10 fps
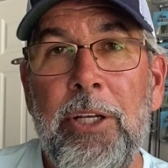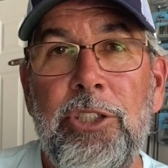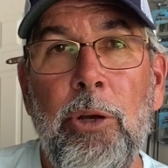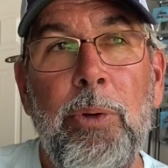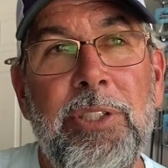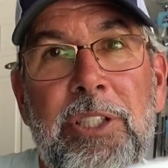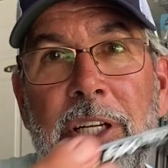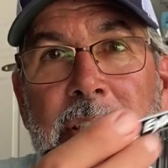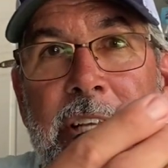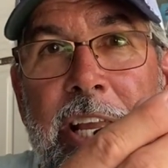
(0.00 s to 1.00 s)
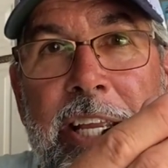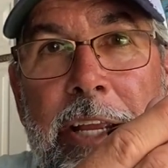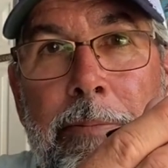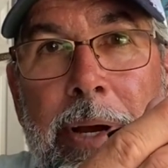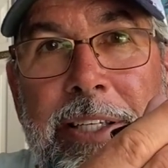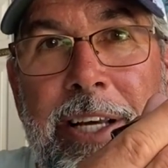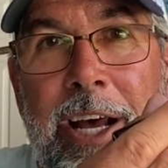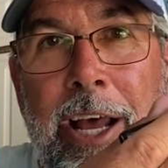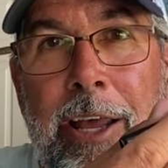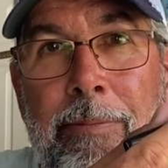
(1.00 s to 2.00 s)
So instead of taking my
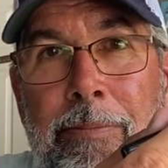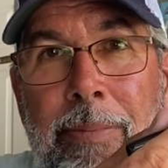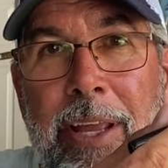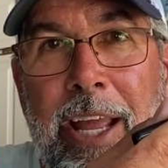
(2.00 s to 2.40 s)
time